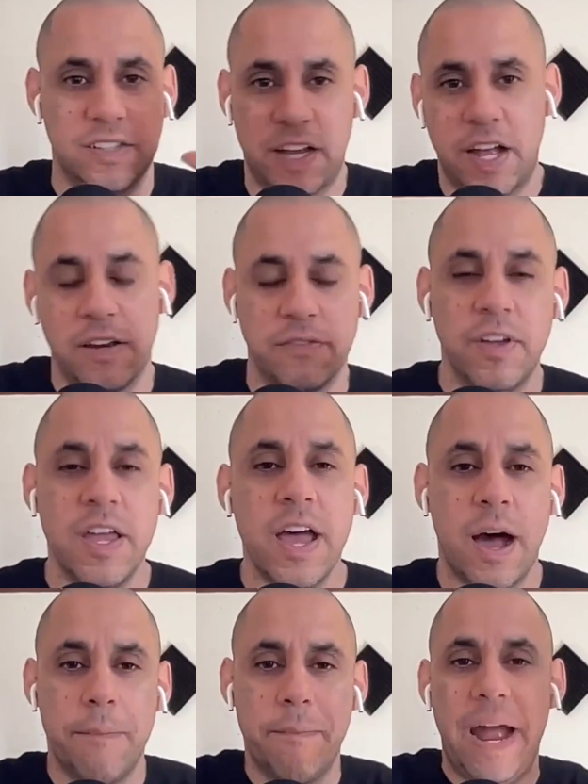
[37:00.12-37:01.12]
as a kind of
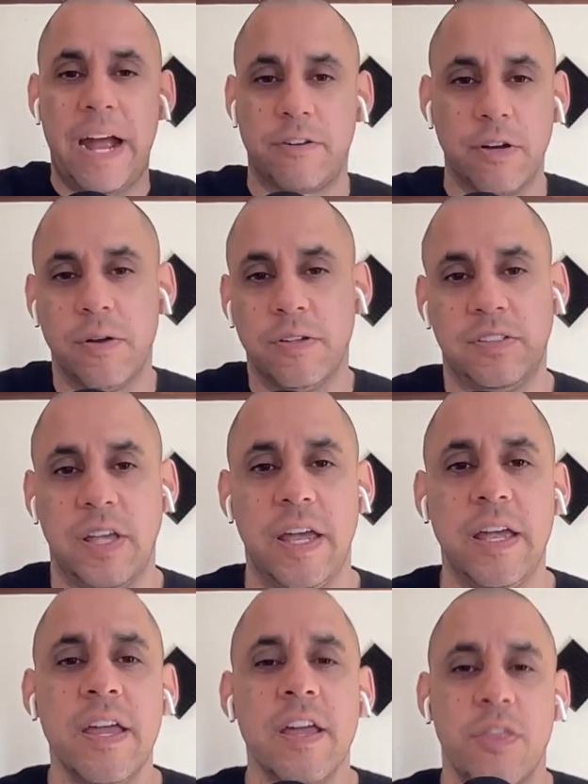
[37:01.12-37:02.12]
a macro to
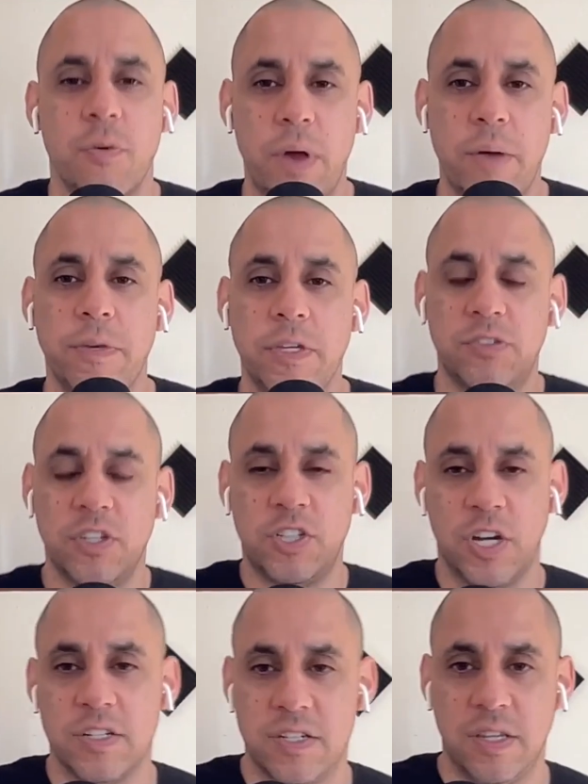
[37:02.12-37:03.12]
say the way we used to
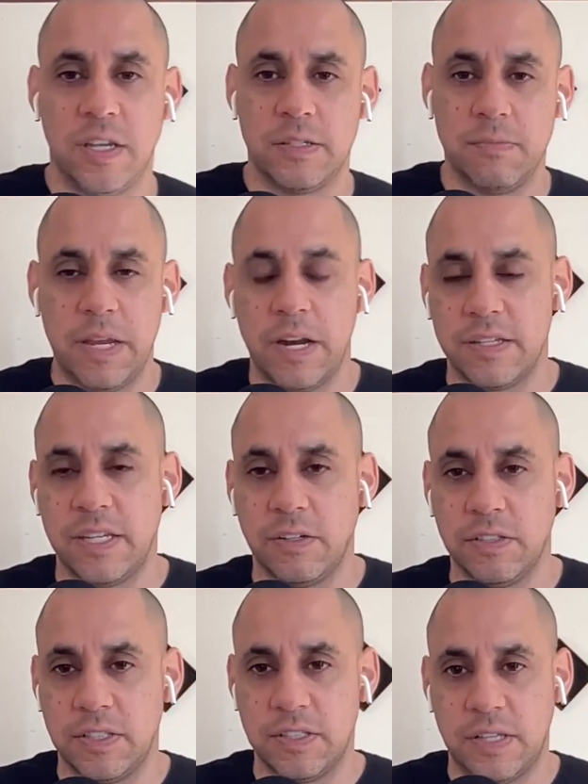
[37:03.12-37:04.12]
judge things may not
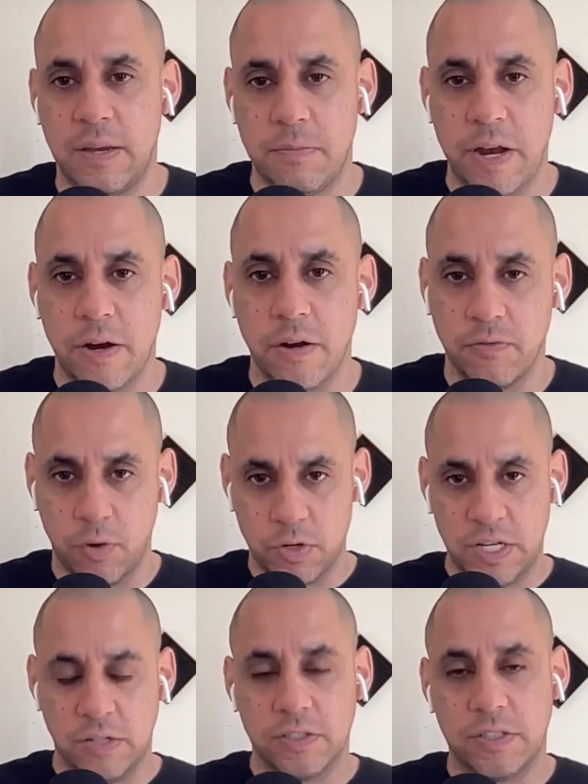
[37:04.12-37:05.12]
tell us the same narrative
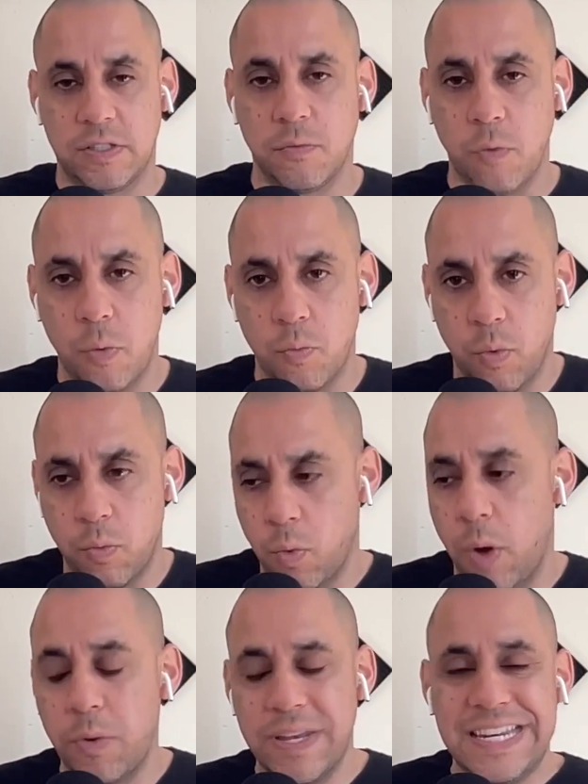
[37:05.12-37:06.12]
or tell us
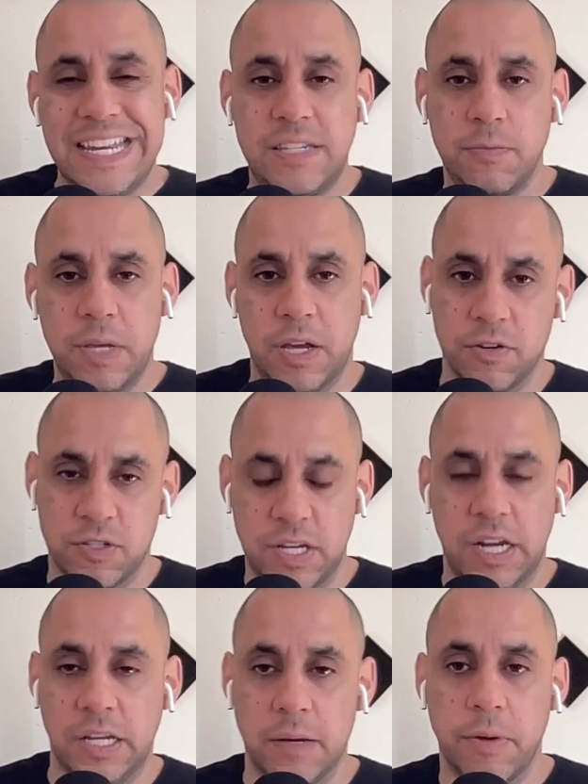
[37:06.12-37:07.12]
what we need to be
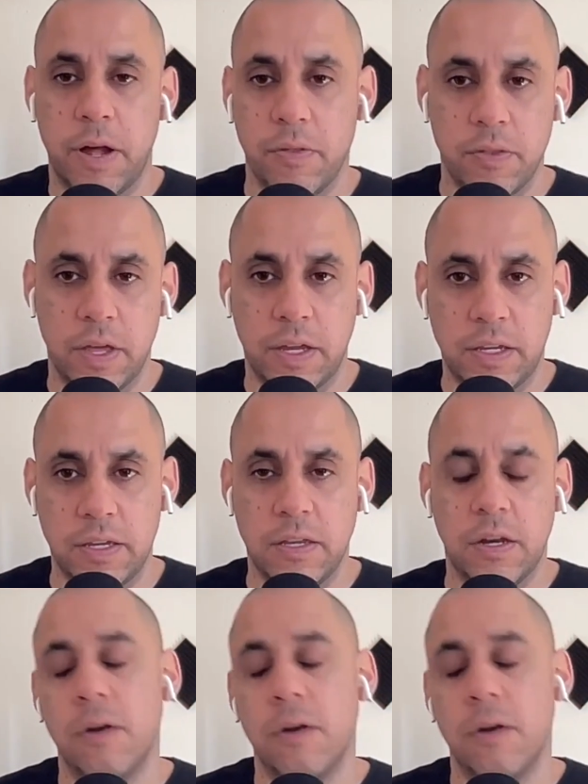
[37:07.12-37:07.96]
understanding about, like,